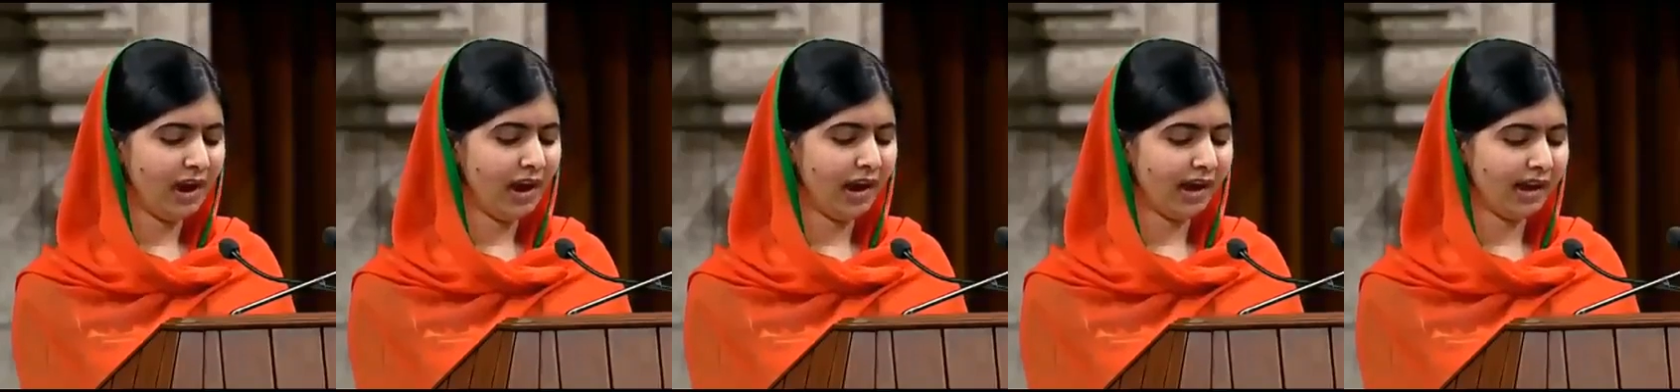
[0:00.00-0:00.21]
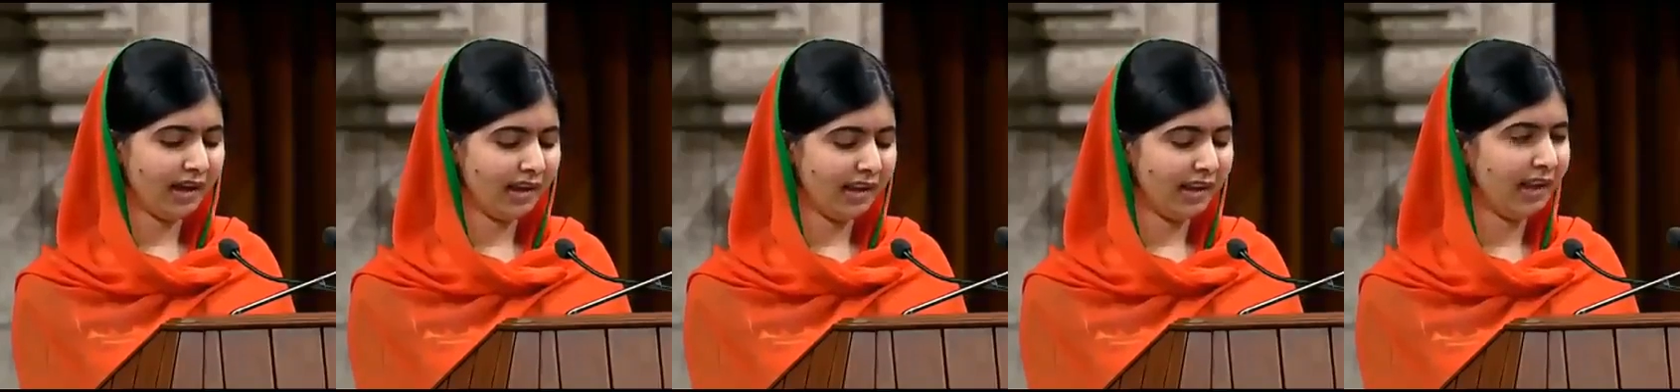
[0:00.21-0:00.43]

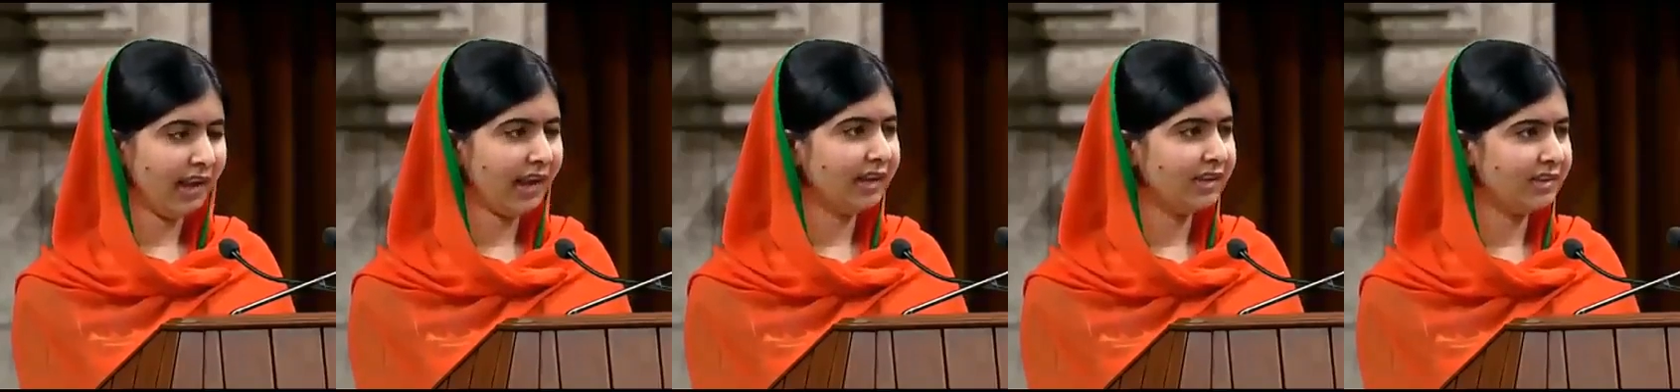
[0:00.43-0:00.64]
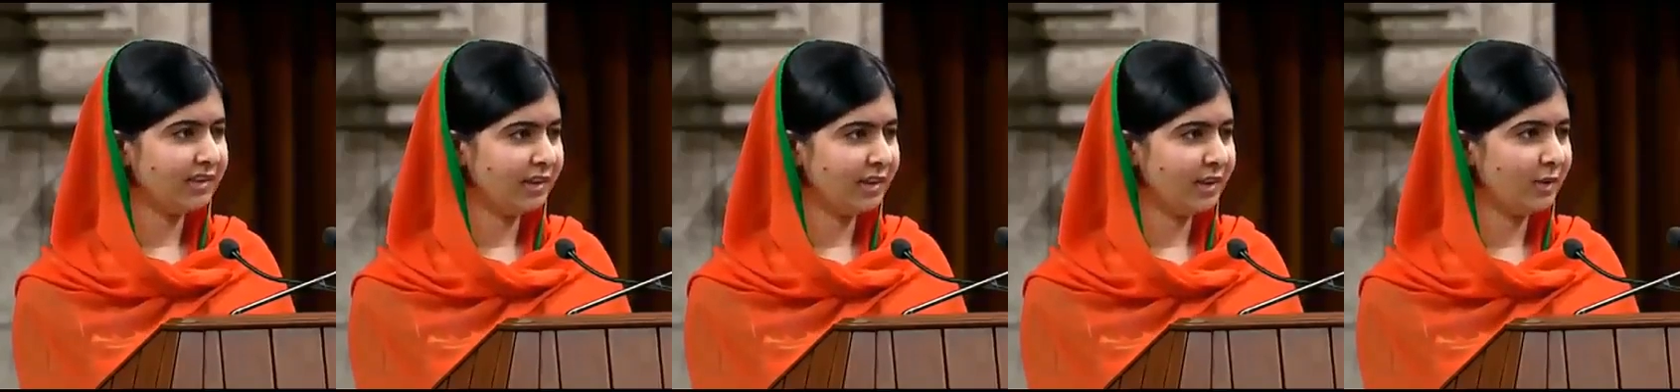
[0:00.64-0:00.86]
A
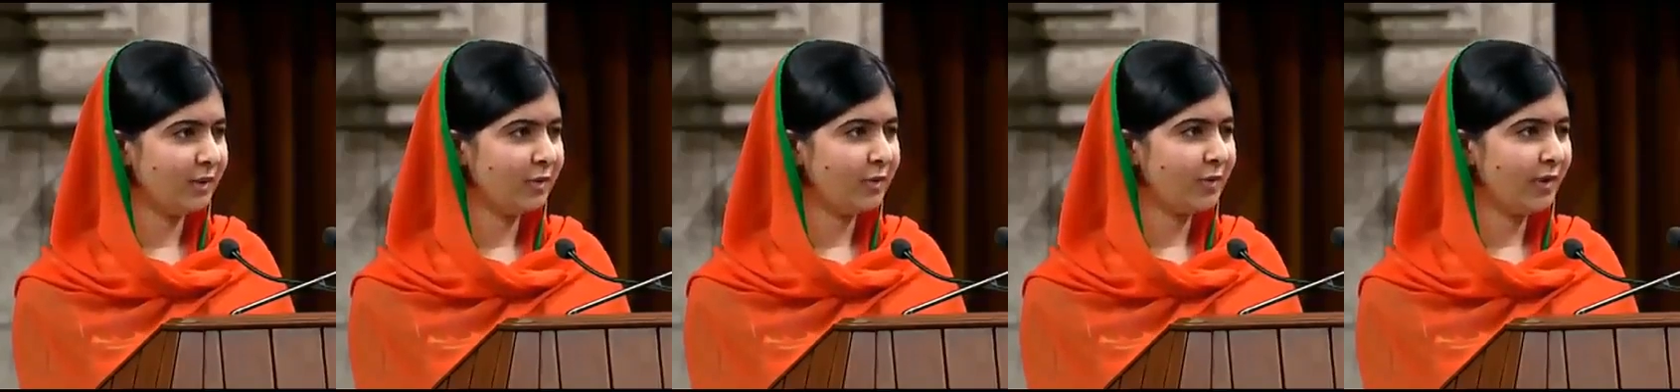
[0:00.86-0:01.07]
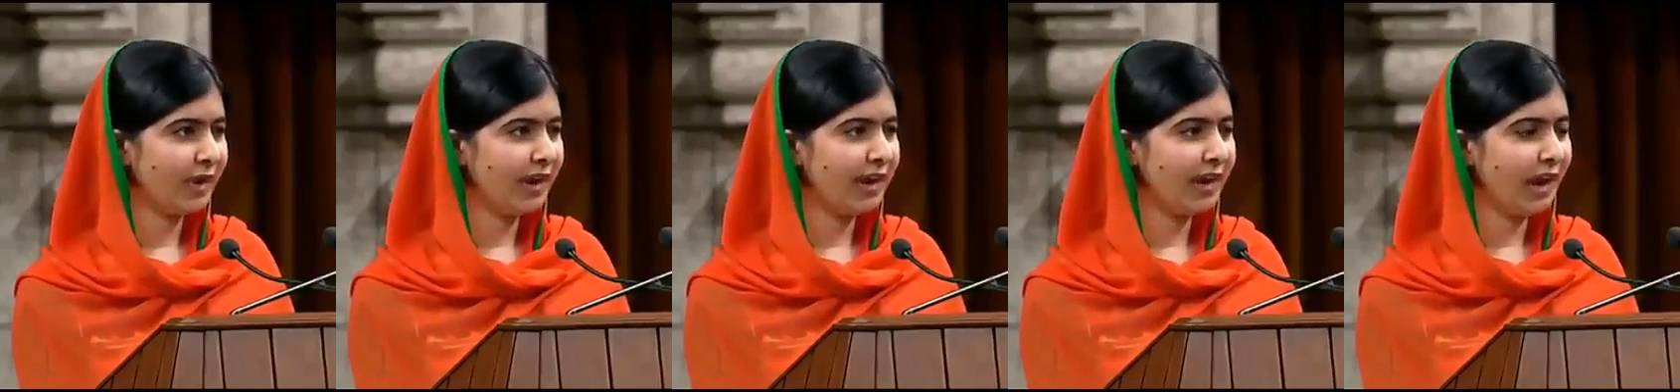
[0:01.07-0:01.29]
Canadian
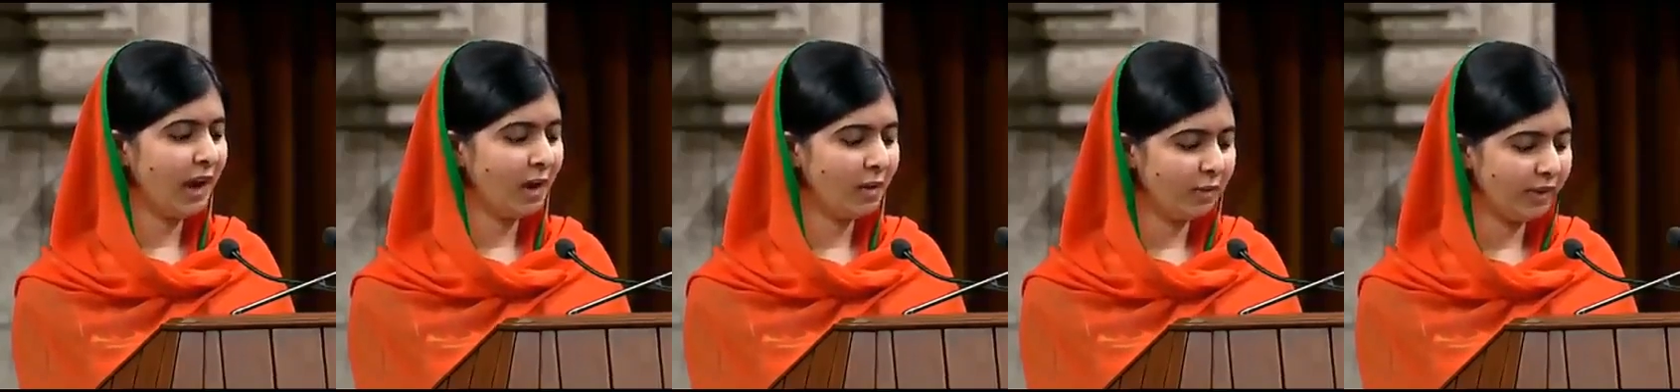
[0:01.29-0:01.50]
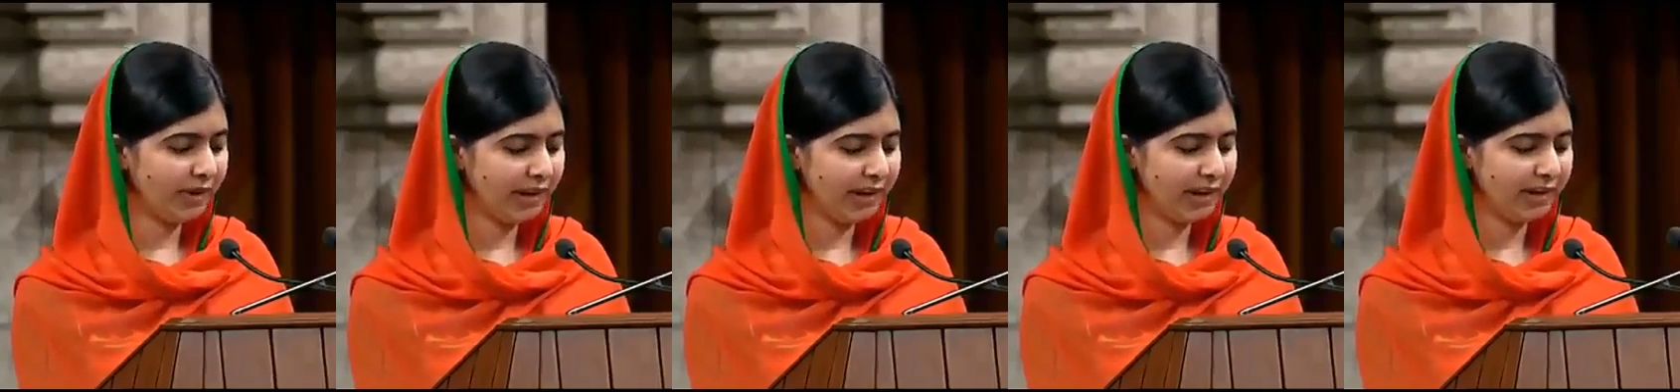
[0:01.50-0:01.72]
will
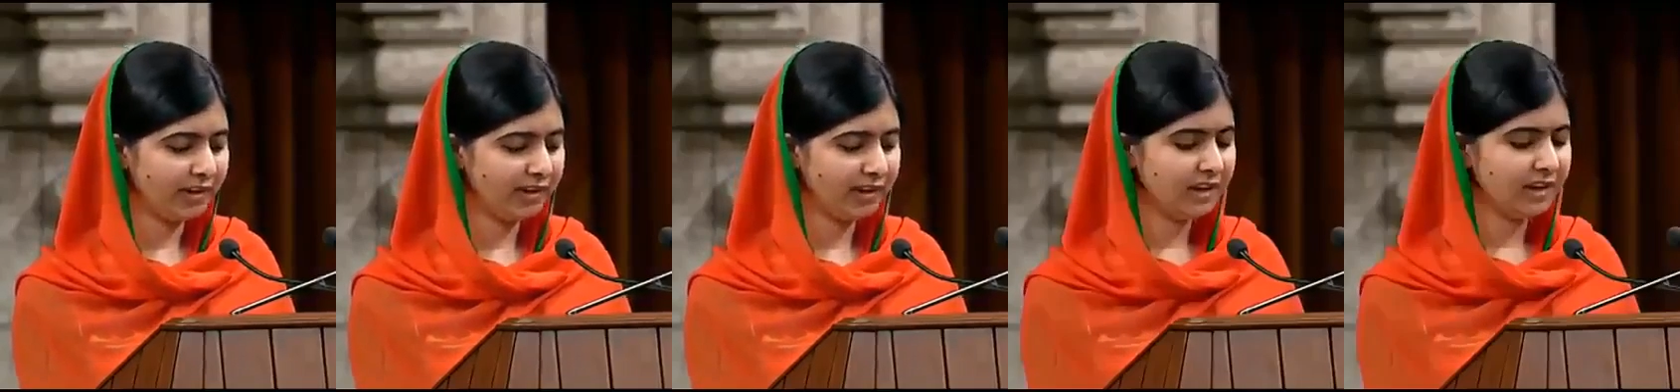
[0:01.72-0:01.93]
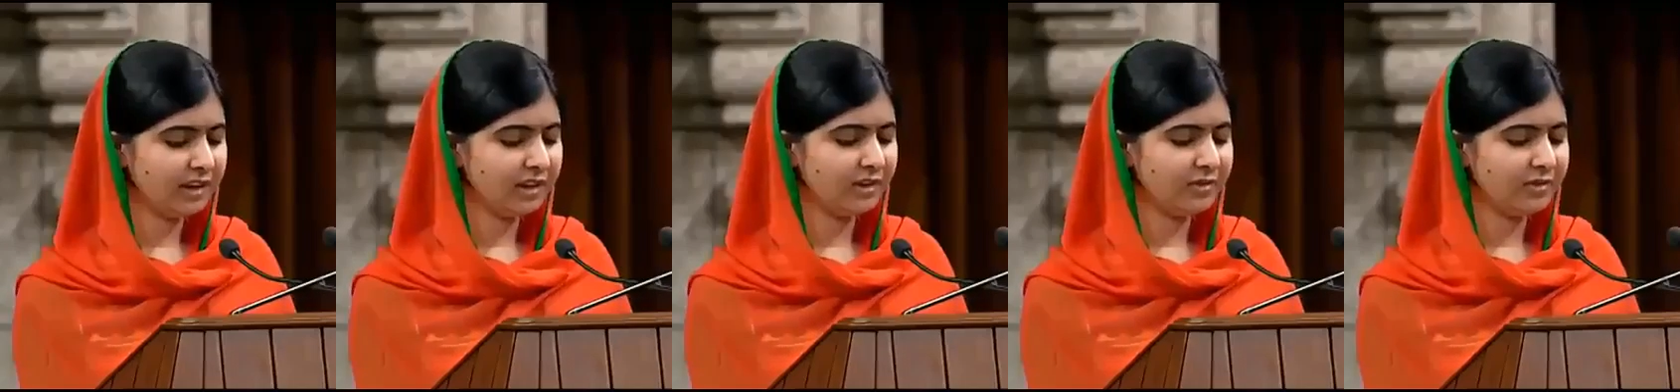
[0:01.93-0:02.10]
now lead